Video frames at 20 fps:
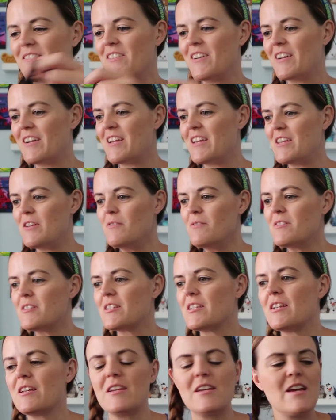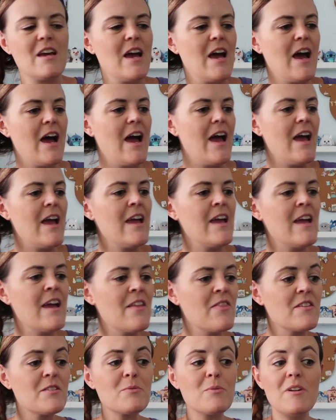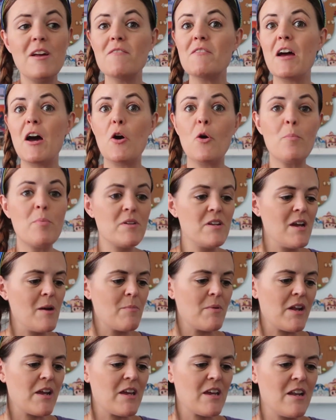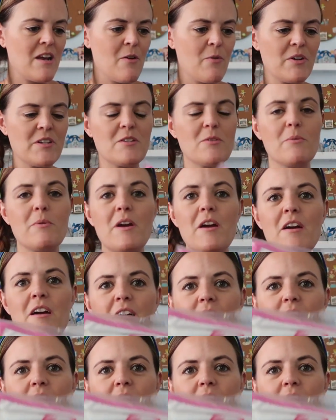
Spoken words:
Very cute. And this one I've not opened yet, but I cannot wait to wear